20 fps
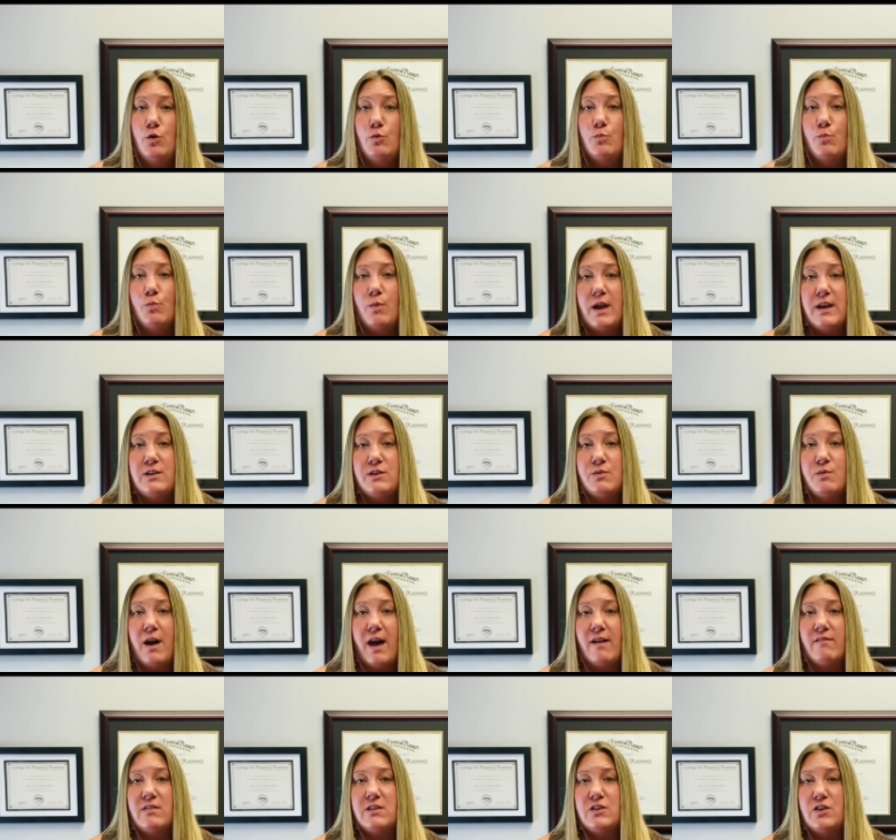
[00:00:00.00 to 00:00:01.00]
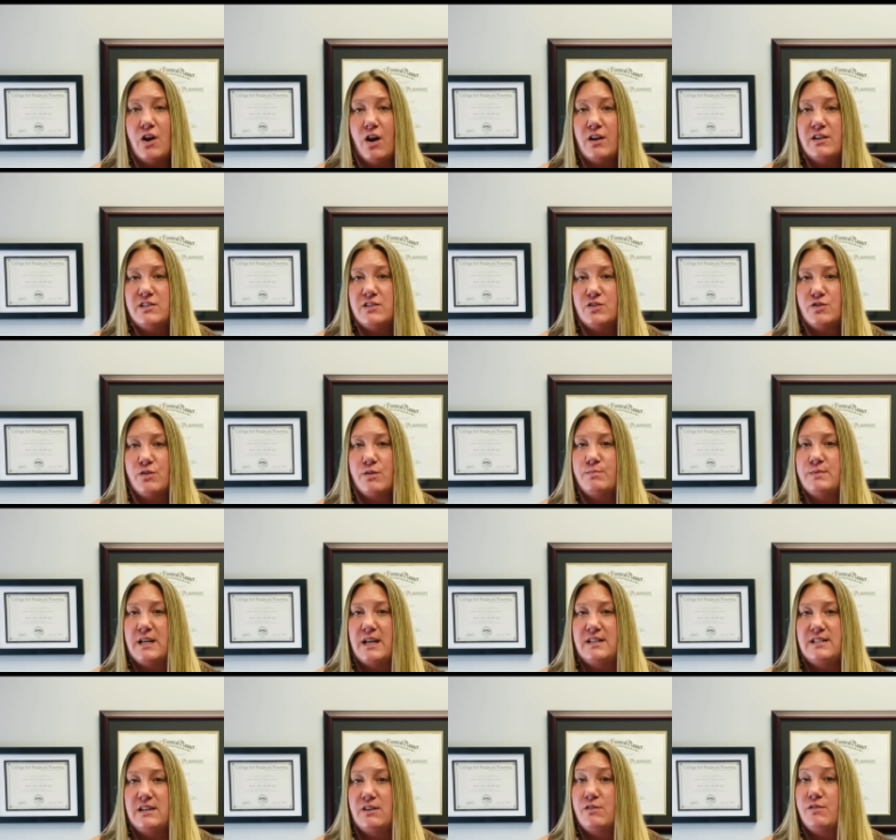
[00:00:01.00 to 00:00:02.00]
When you have a nondescript
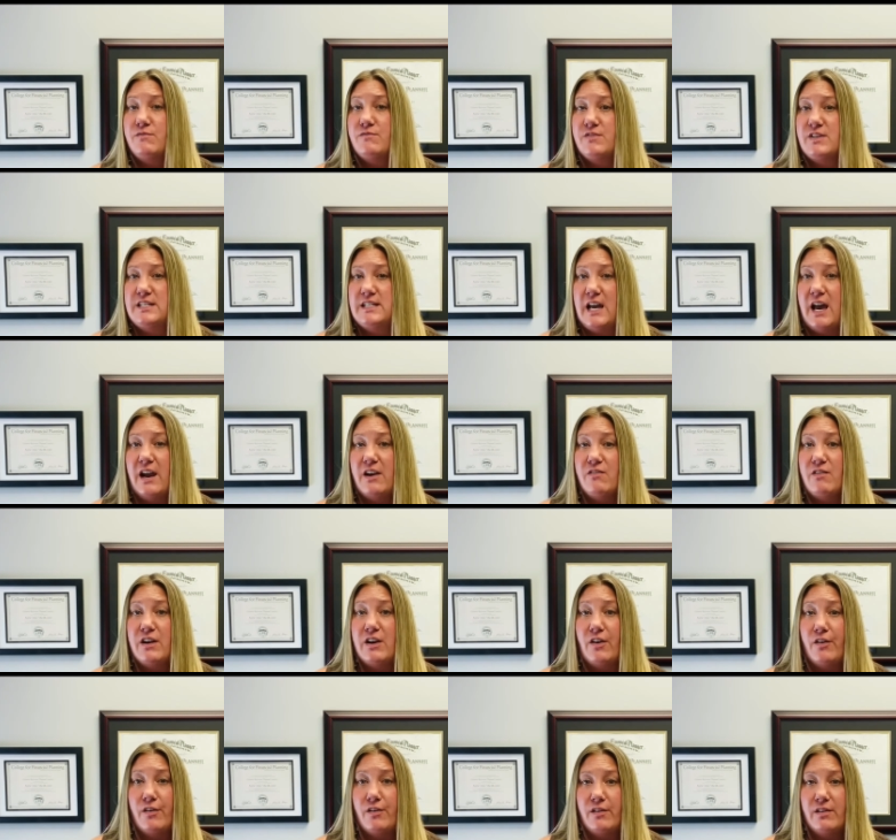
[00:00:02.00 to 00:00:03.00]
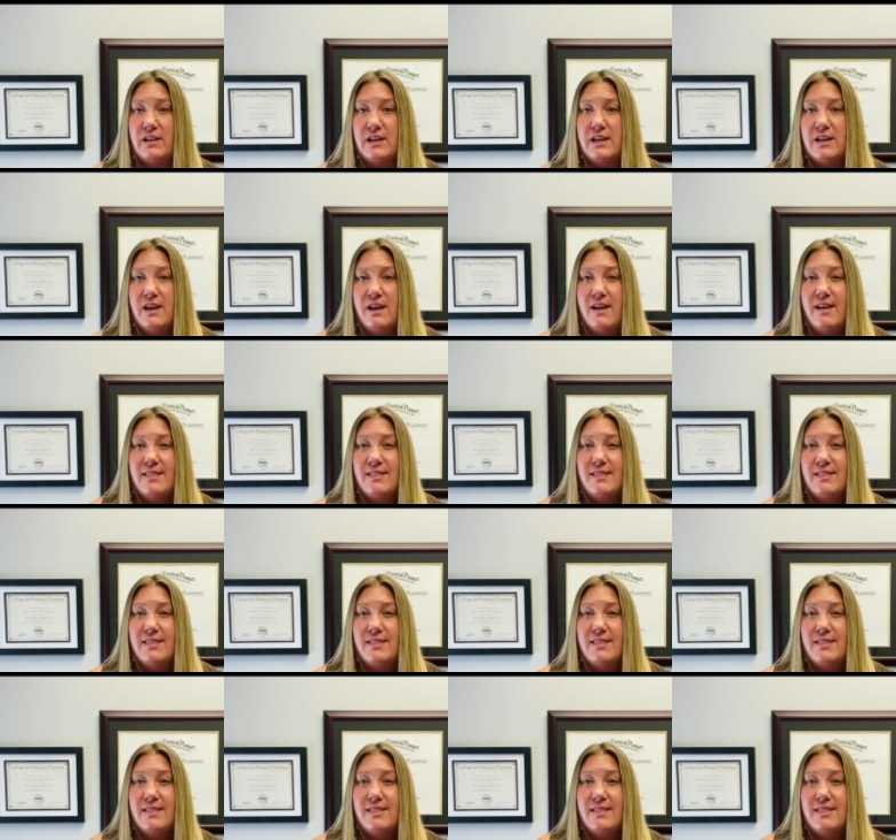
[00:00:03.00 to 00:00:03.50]
idea of retiring early,